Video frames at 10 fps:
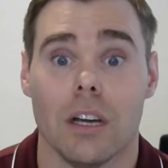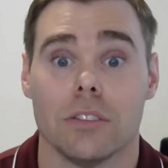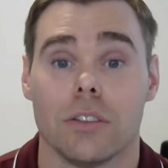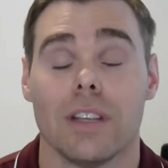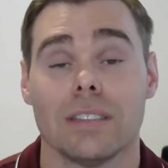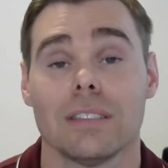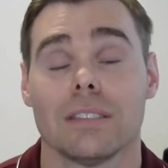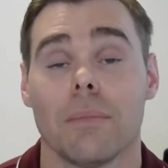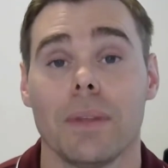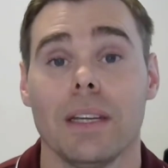So this is
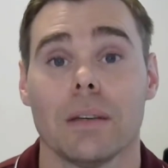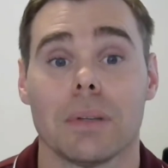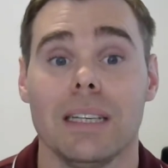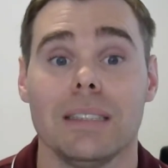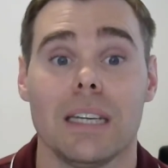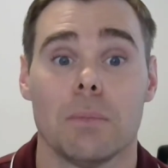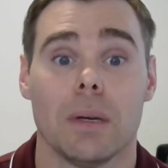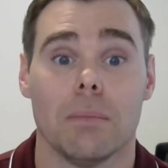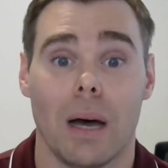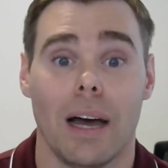something to please keep
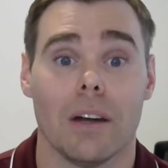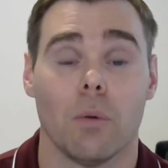in mind